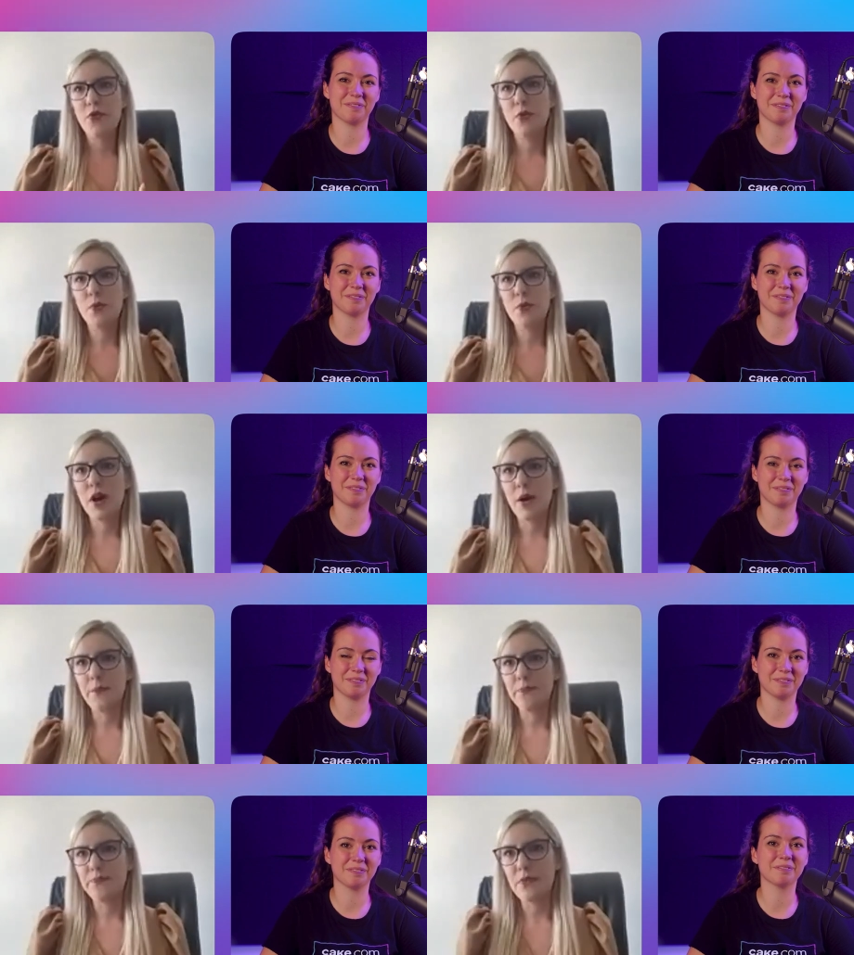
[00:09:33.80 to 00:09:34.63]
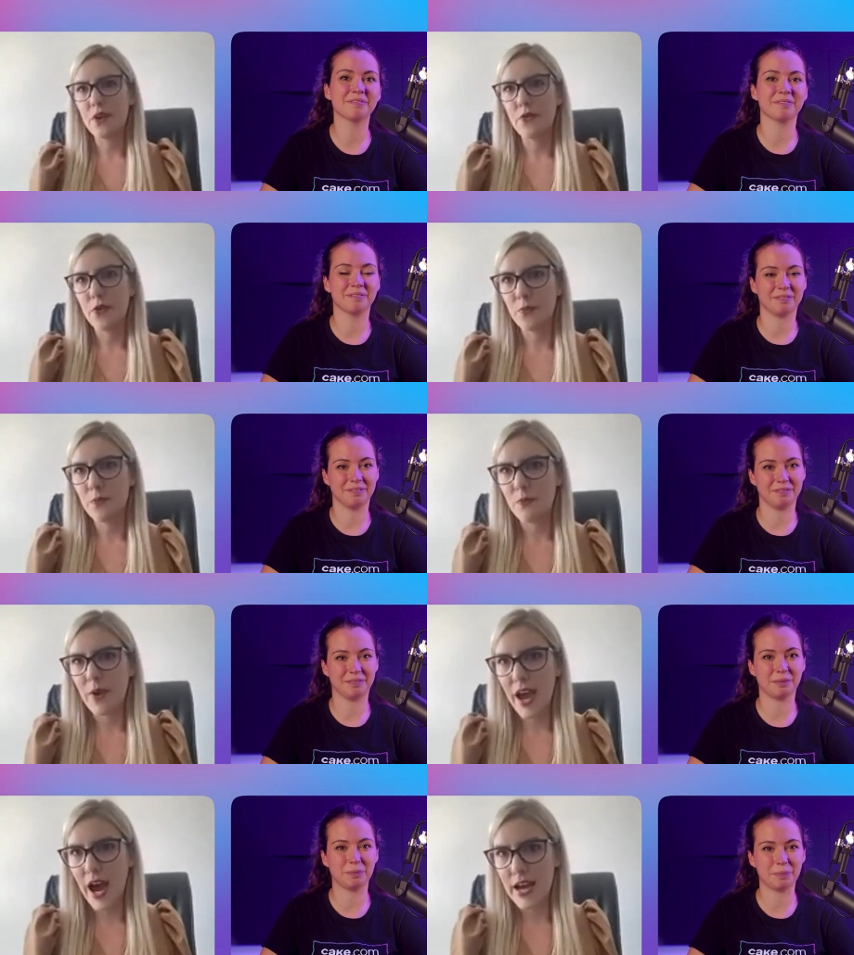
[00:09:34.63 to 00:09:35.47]
Speaker 1: from um, from
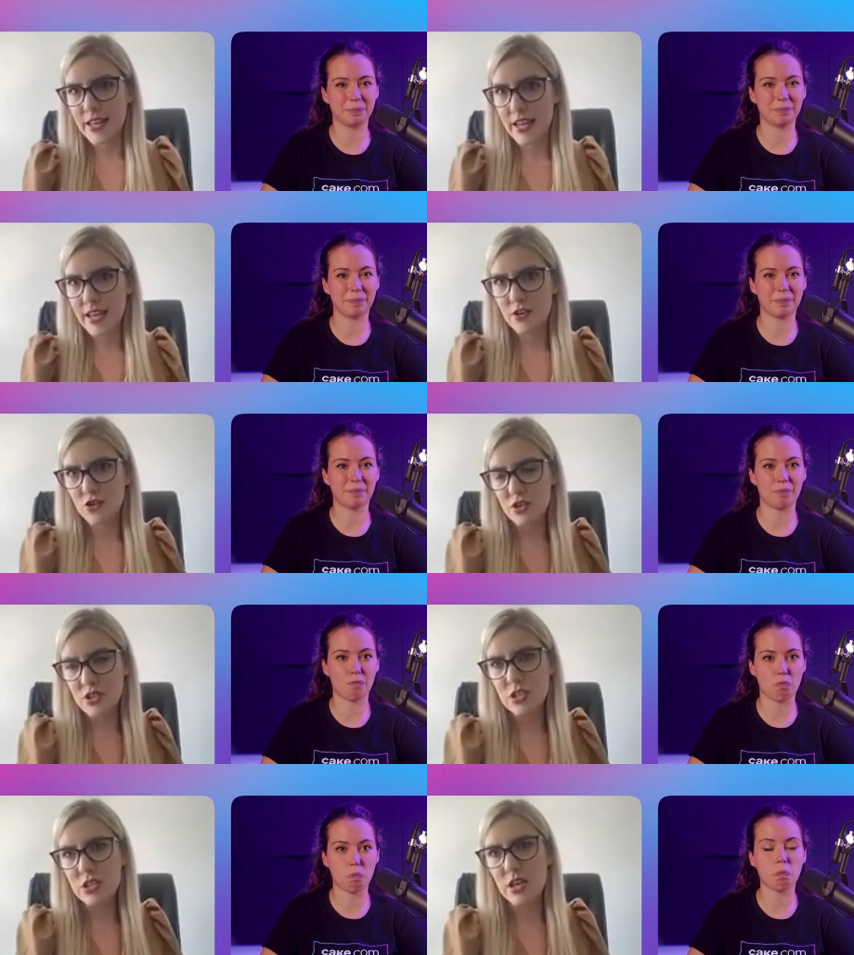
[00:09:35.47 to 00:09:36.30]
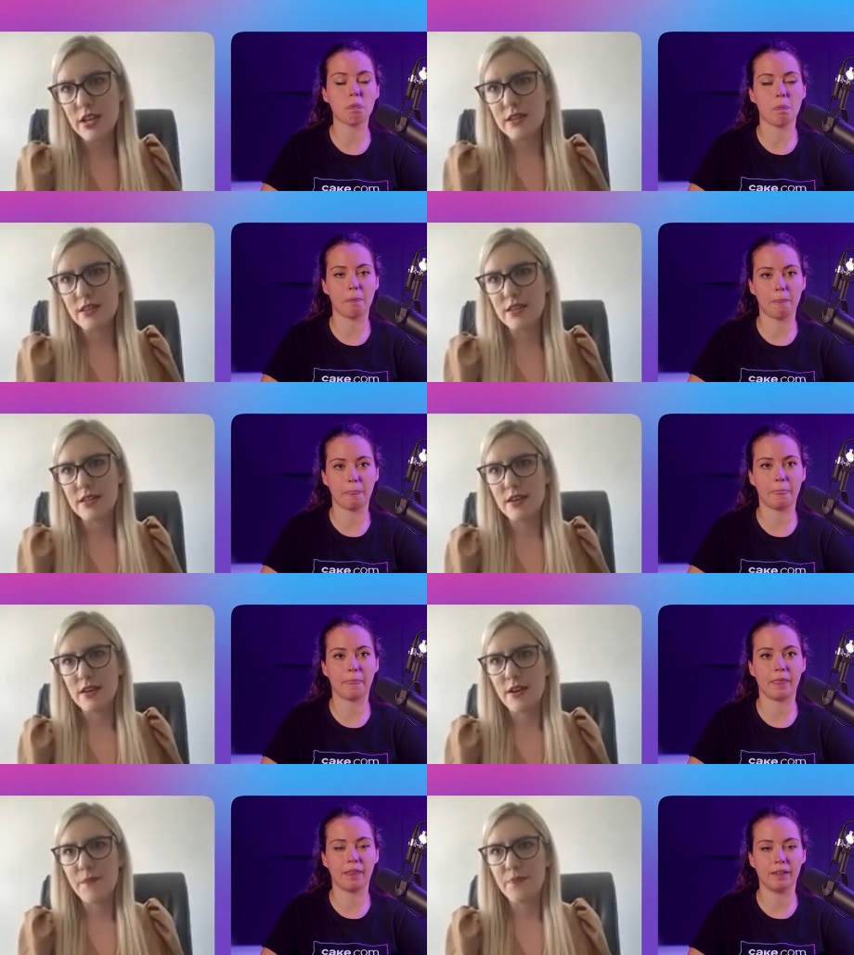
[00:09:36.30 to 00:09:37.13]
ID agency that's
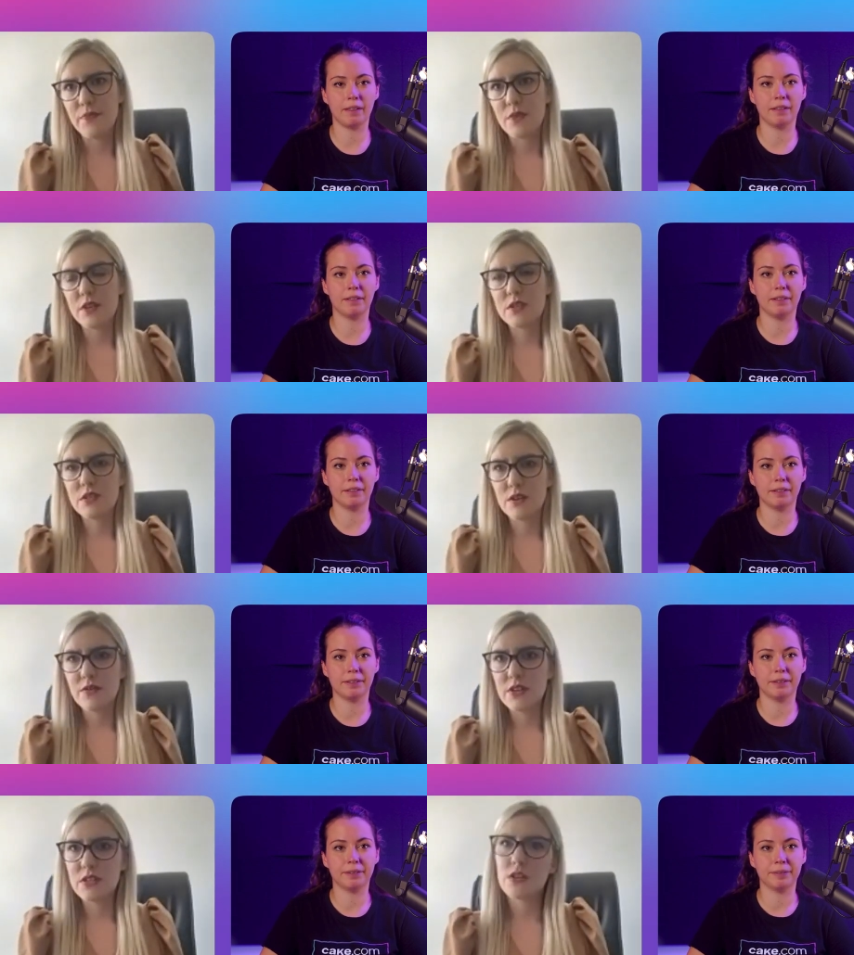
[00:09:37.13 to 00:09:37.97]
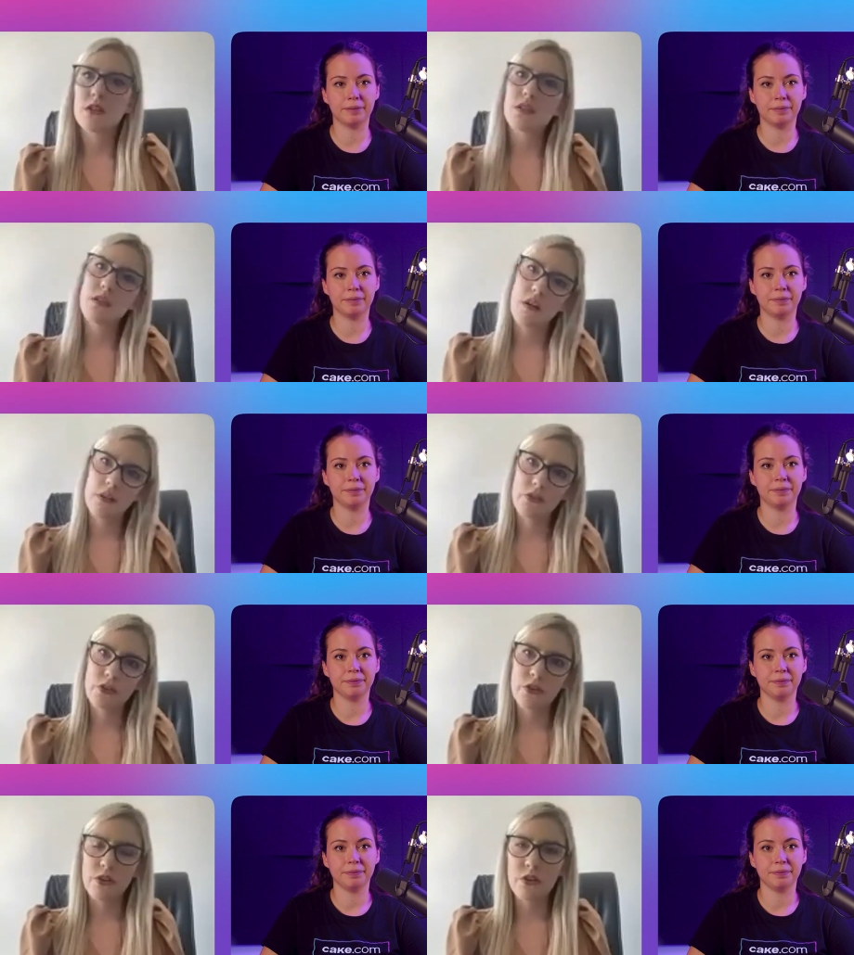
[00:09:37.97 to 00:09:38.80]
um, a service that
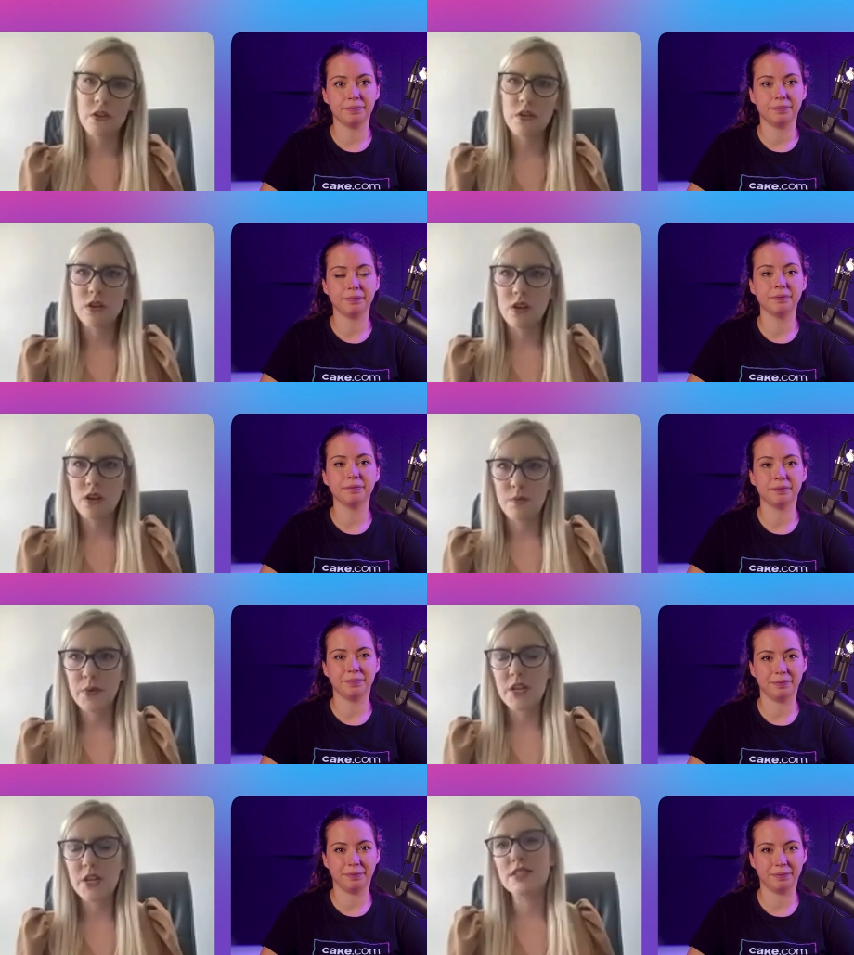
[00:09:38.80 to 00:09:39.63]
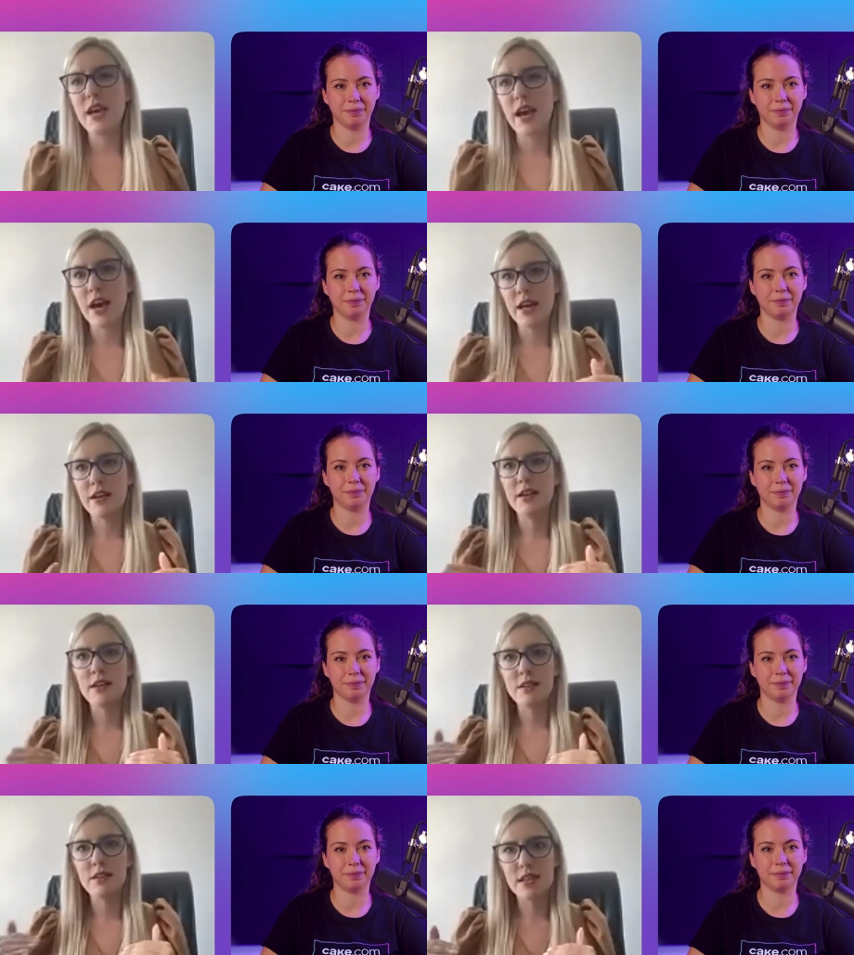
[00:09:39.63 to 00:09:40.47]
other uh, companies and
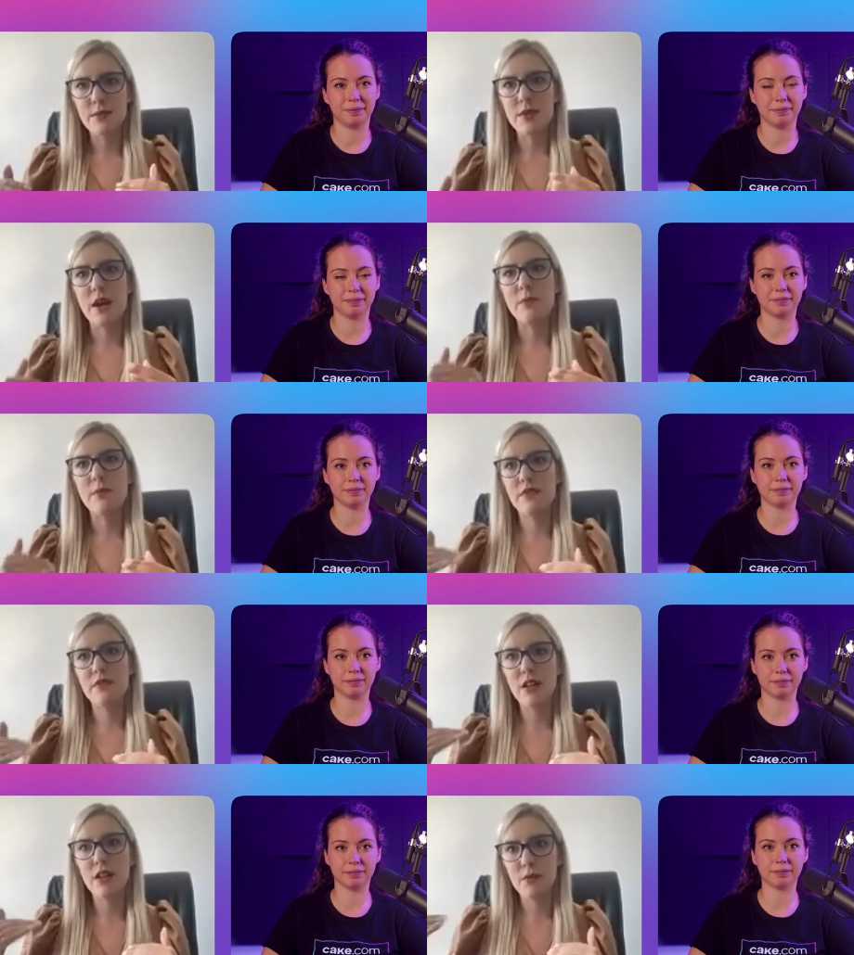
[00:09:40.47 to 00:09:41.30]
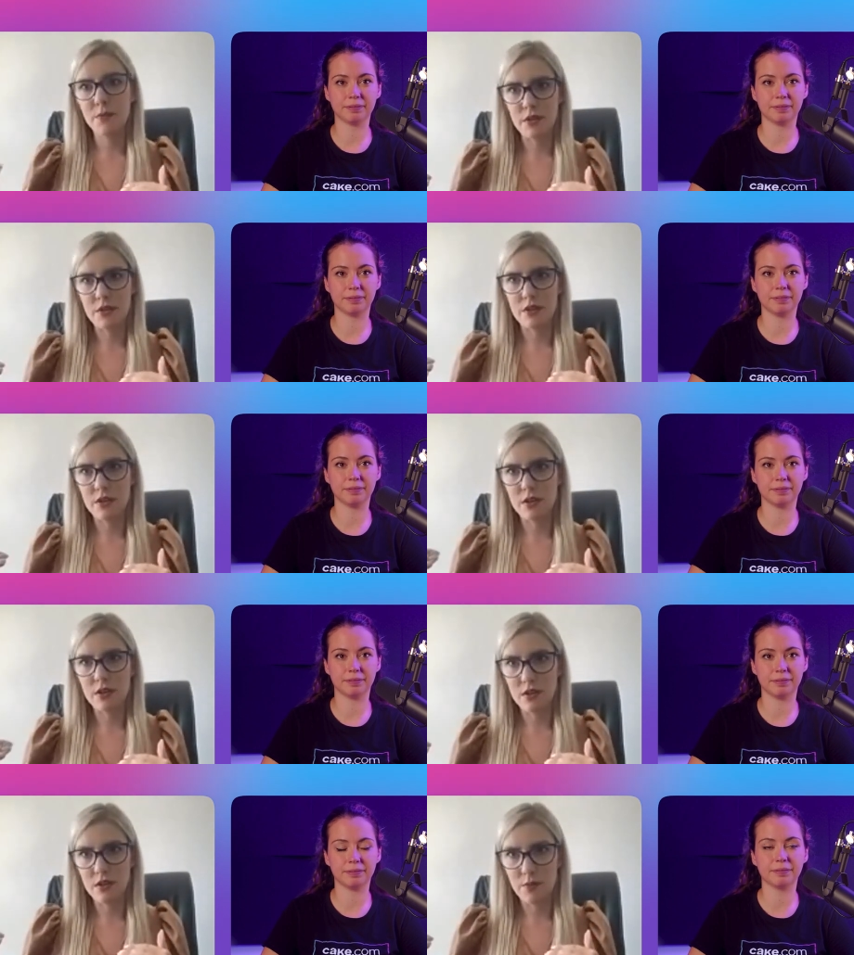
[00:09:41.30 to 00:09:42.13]
in the same time developed the,
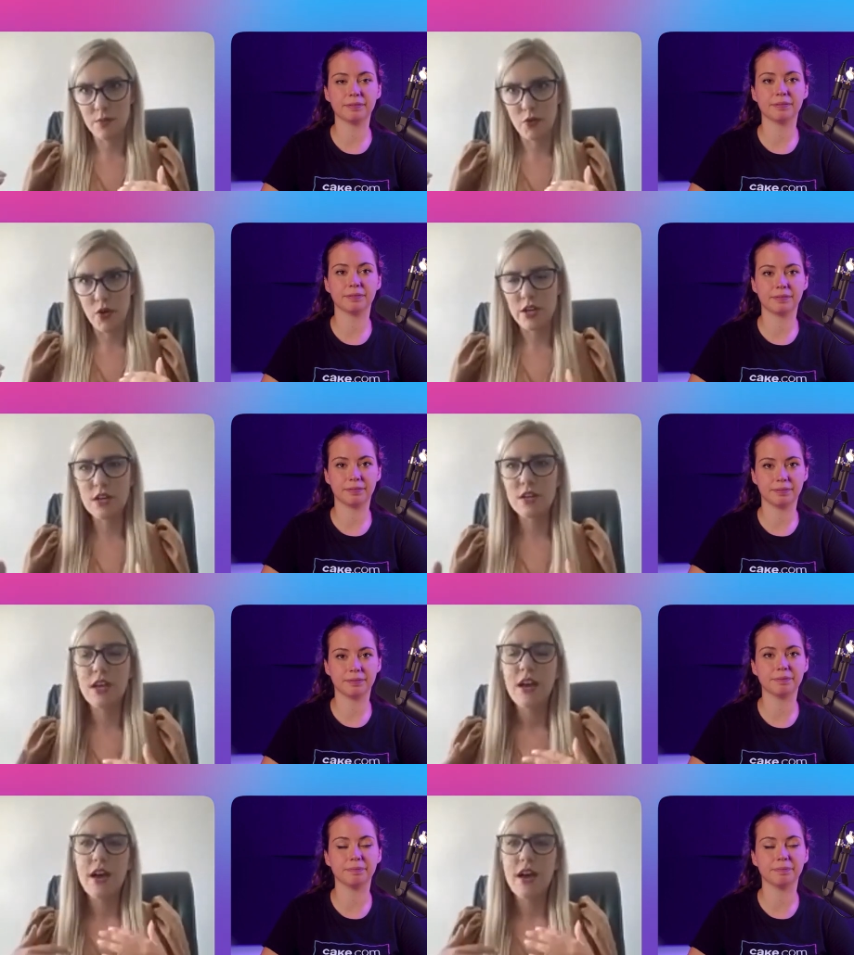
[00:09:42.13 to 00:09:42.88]
the product.